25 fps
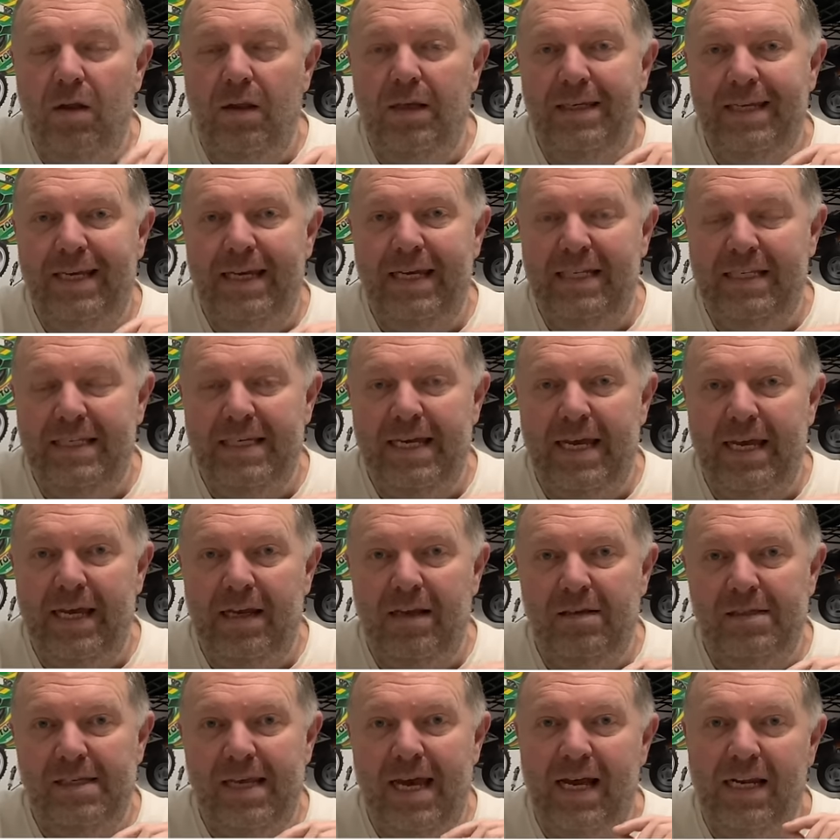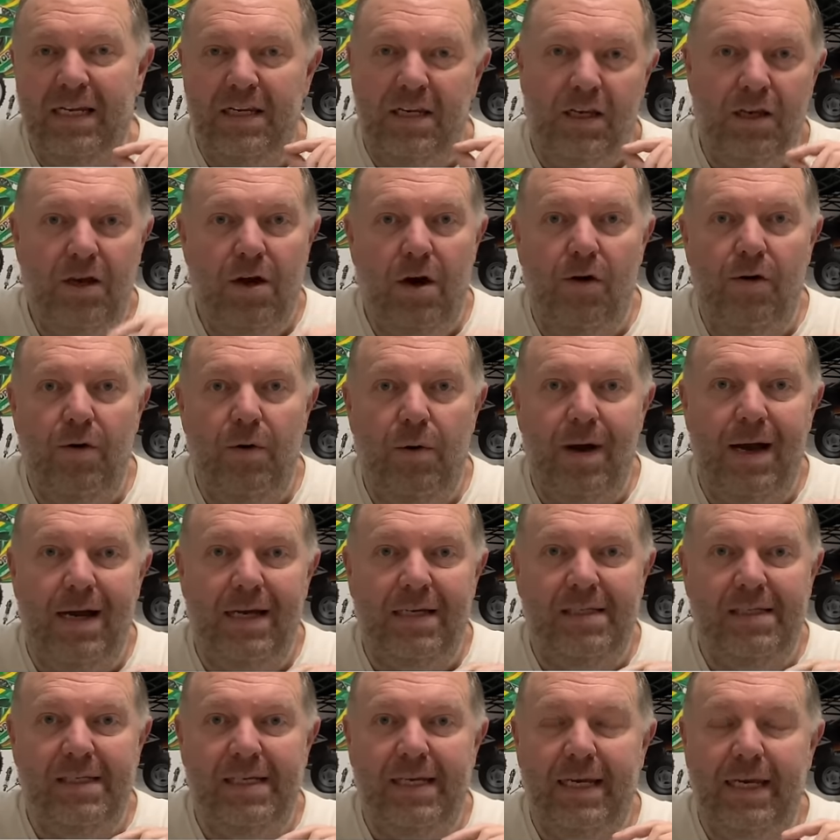the details and the
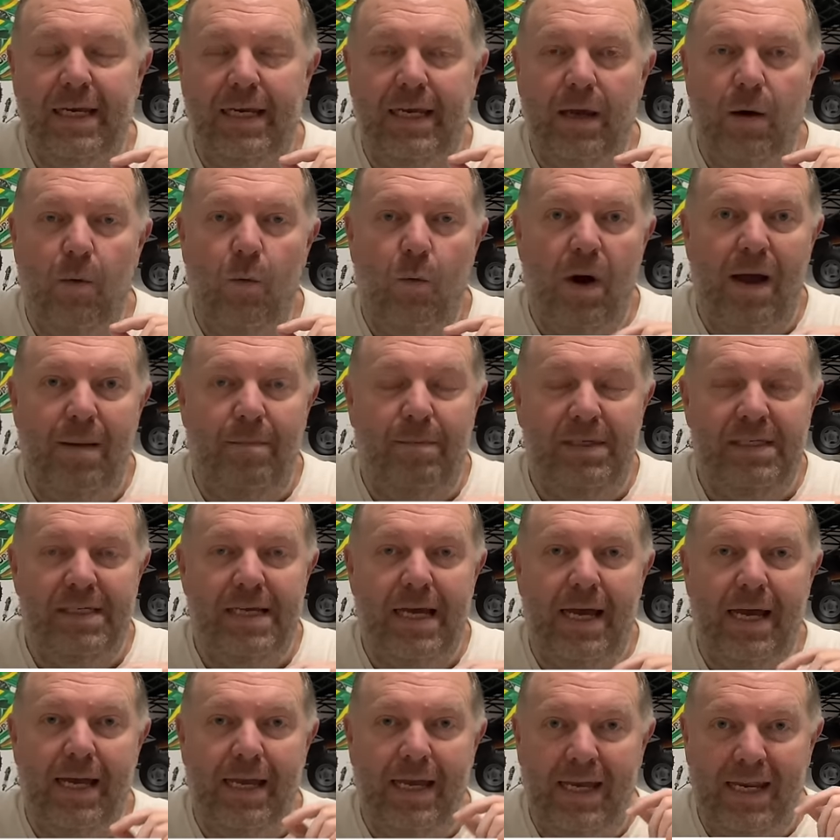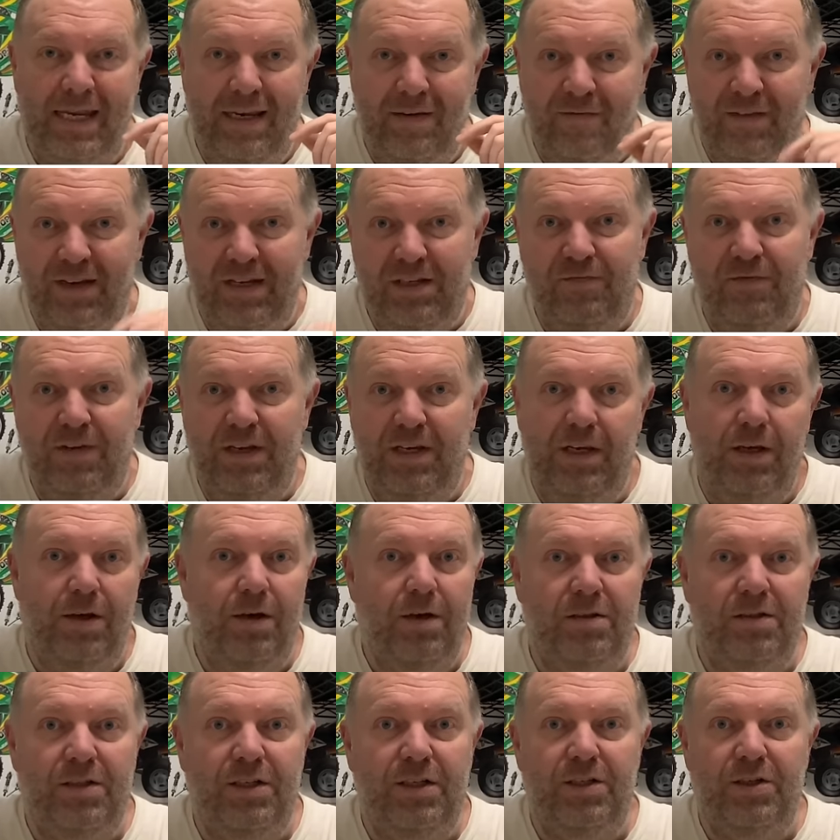EuroRC website in this
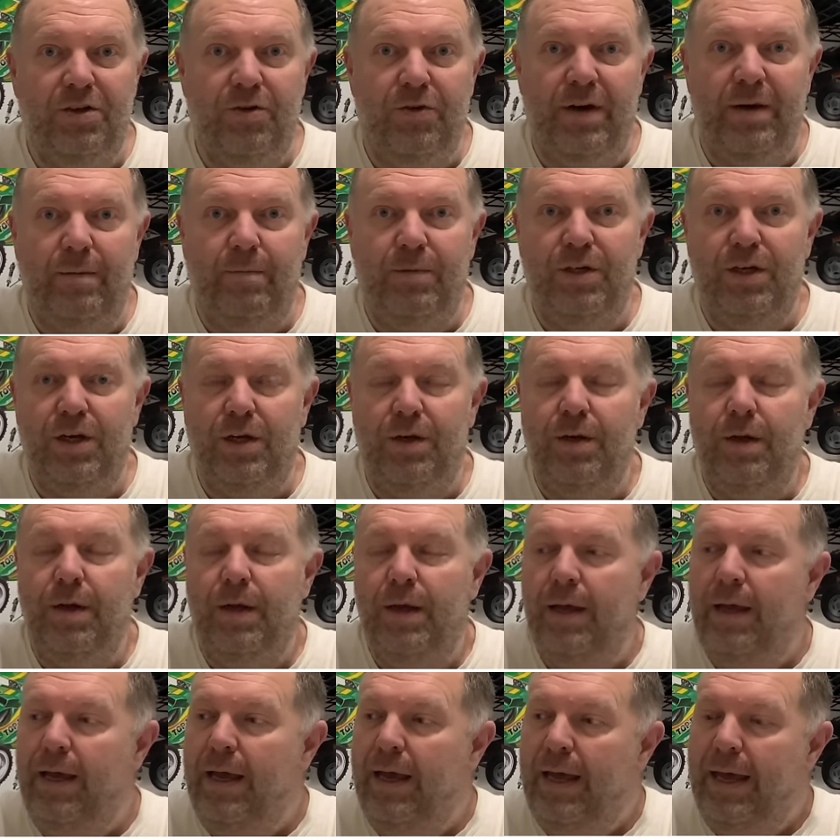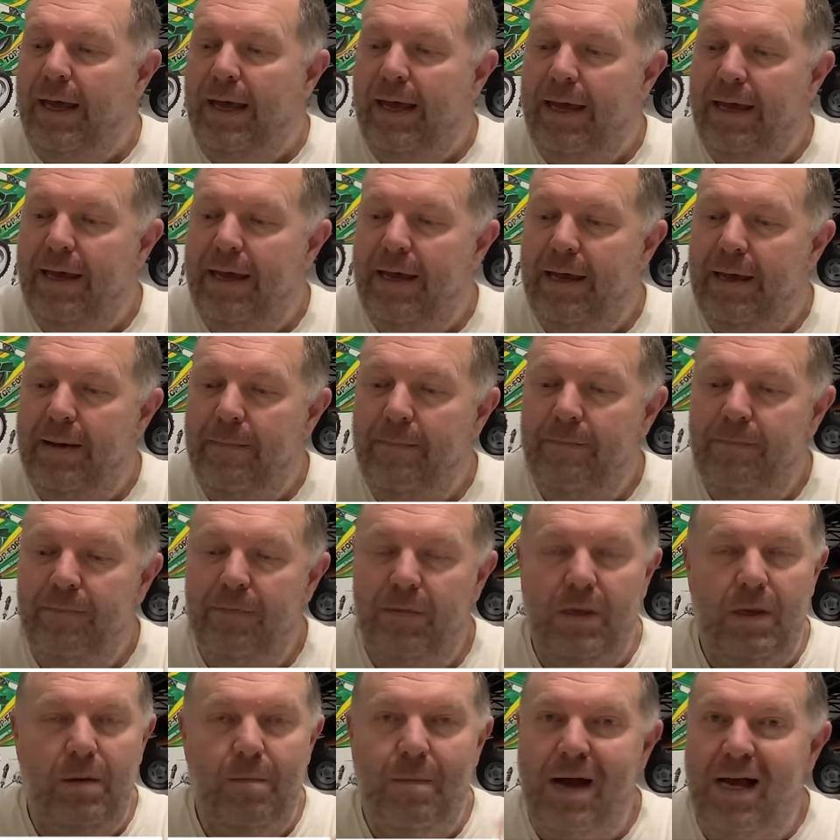video's description.
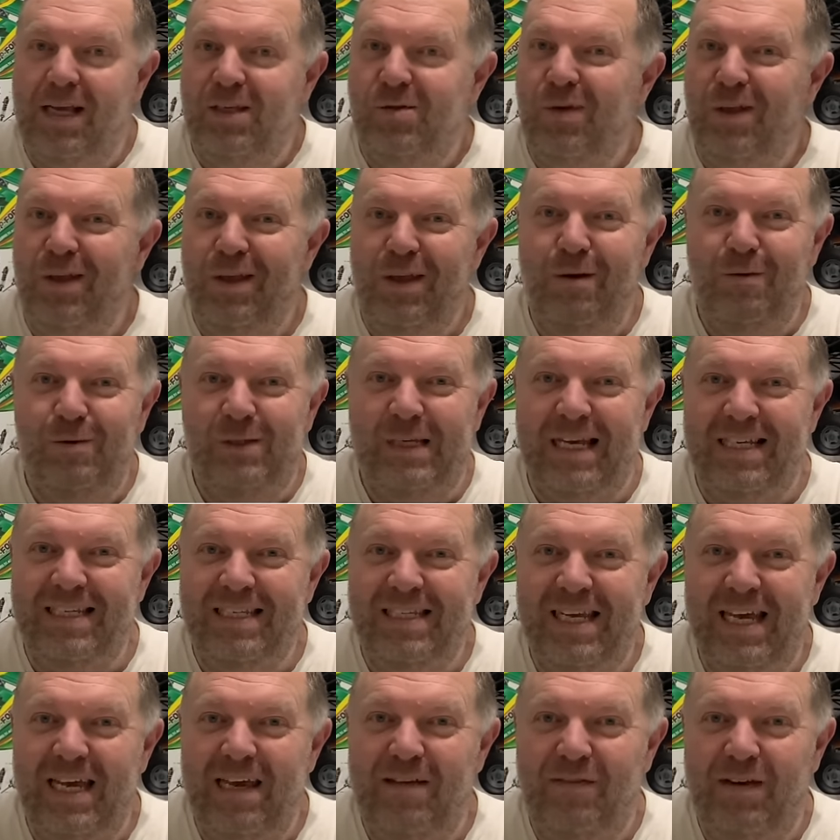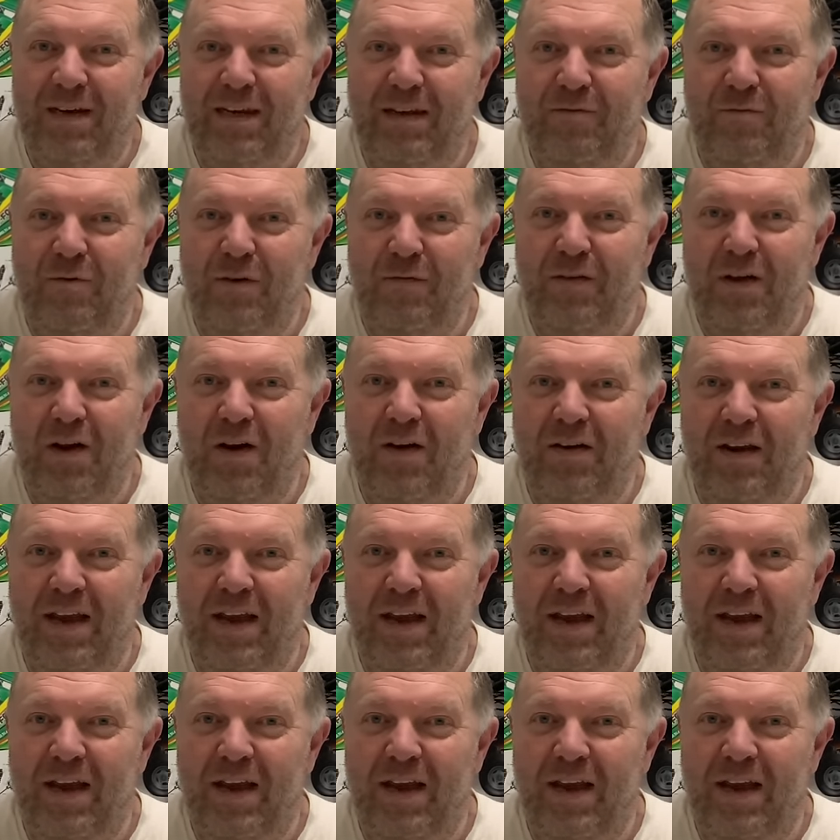You might as well use that saving if we've got